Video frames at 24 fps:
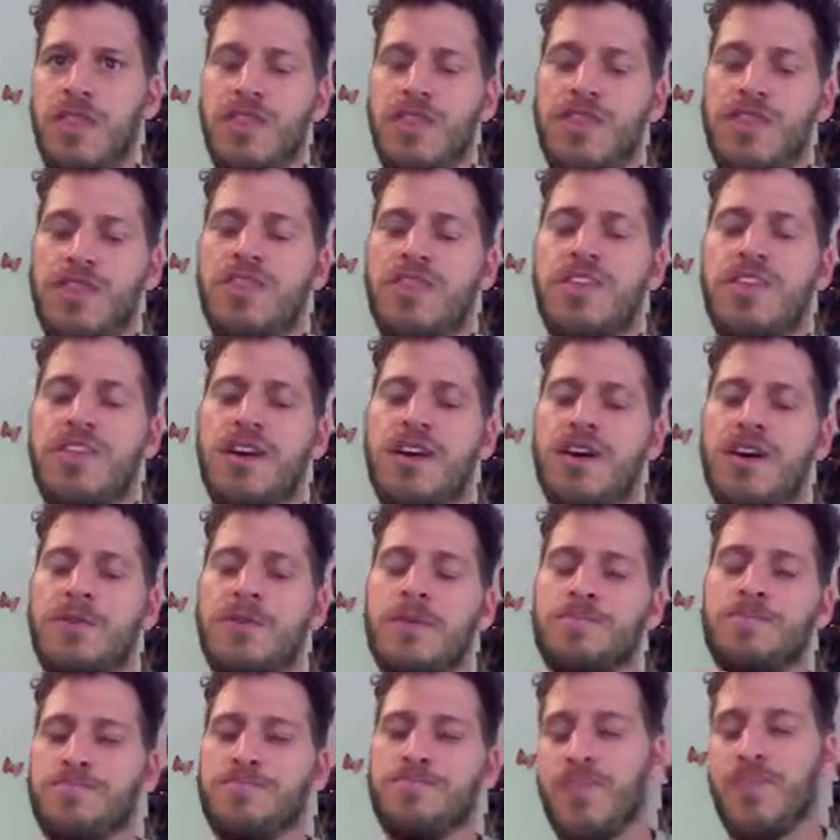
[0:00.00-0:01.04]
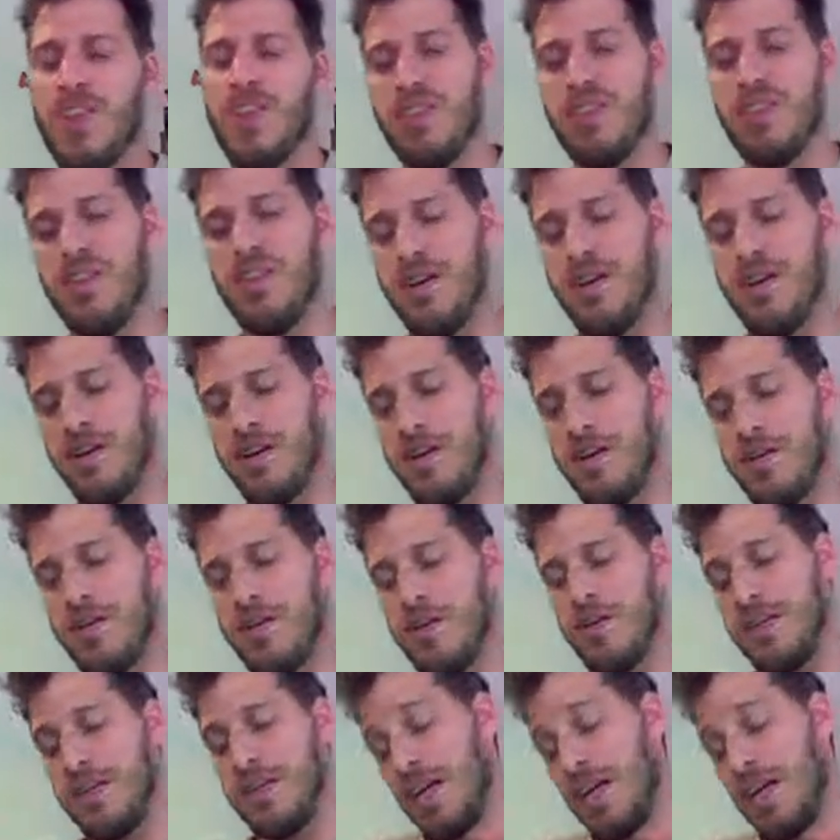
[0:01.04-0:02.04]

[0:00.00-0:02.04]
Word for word: the game